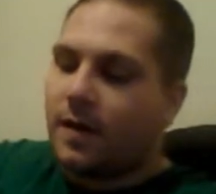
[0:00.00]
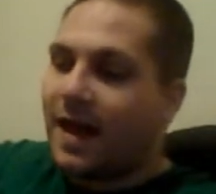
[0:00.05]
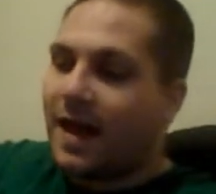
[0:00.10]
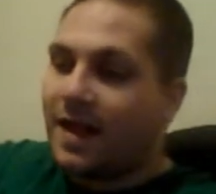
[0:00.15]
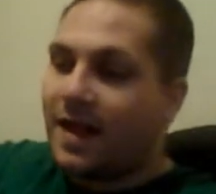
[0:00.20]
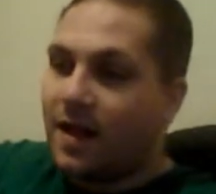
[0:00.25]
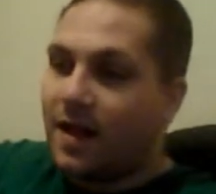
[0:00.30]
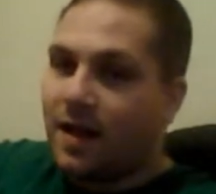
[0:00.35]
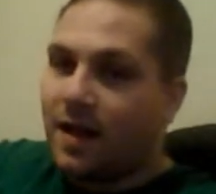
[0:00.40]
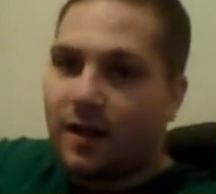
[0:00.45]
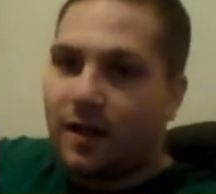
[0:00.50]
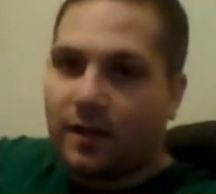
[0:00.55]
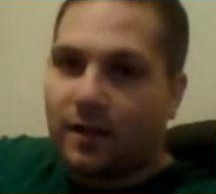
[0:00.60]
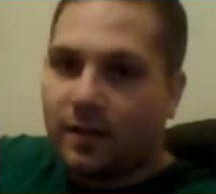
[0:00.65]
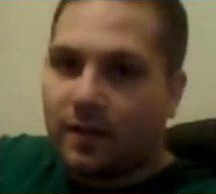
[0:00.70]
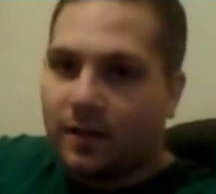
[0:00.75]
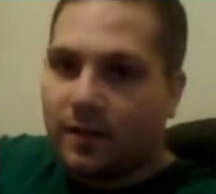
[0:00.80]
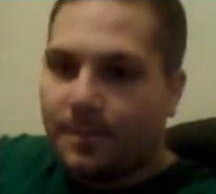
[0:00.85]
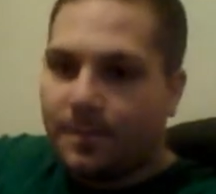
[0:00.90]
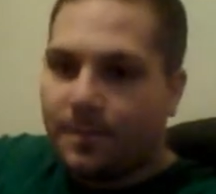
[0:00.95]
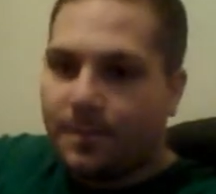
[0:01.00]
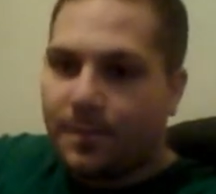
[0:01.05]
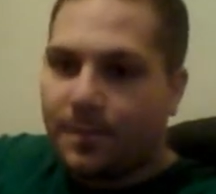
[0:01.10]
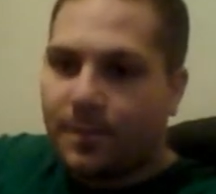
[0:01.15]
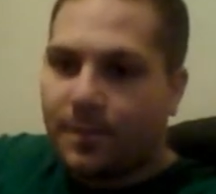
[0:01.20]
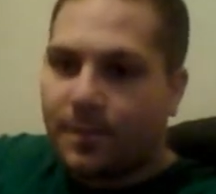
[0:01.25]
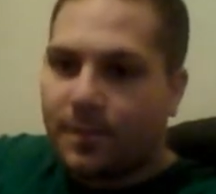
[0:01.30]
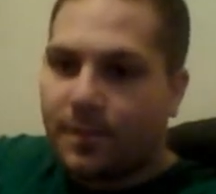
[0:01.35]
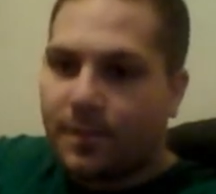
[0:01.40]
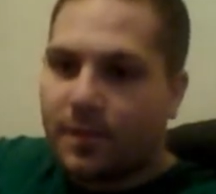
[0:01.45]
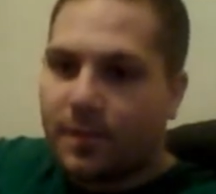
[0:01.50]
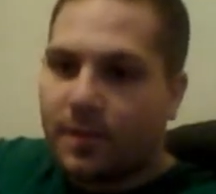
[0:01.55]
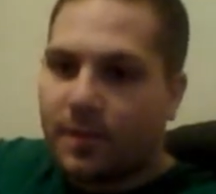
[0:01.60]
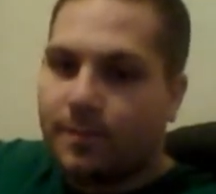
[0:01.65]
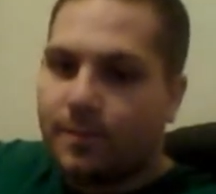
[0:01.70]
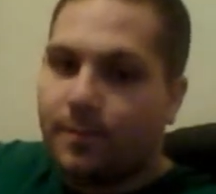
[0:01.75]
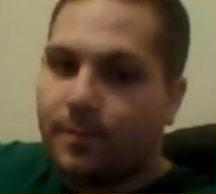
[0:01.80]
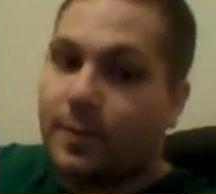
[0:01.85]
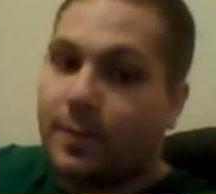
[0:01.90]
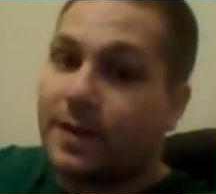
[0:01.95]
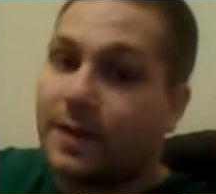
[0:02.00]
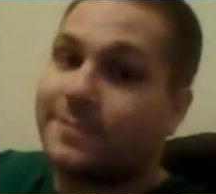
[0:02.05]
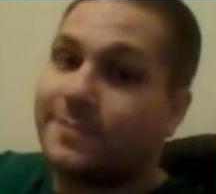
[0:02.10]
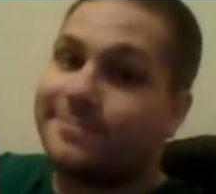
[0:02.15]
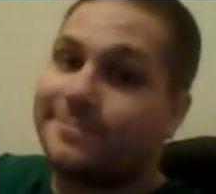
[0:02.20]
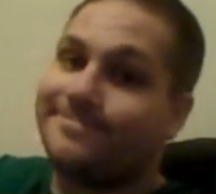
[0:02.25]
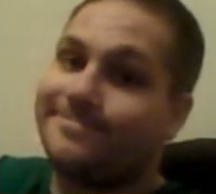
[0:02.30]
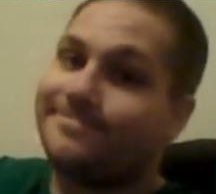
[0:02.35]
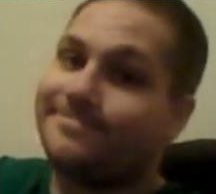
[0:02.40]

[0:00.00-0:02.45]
at all, but